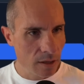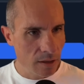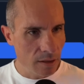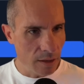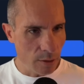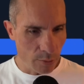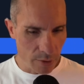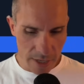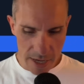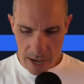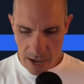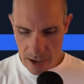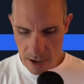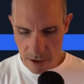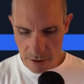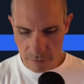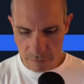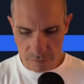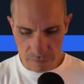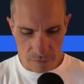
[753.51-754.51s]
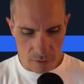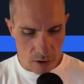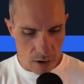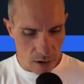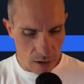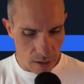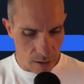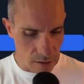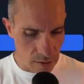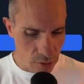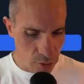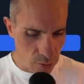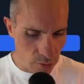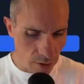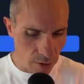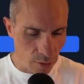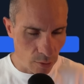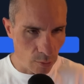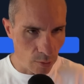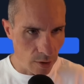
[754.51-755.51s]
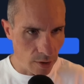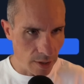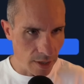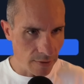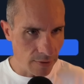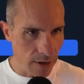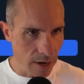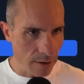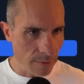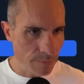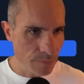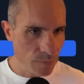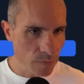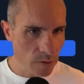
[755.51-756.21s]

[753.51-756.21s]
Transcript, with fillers: that we have our trigger word in there.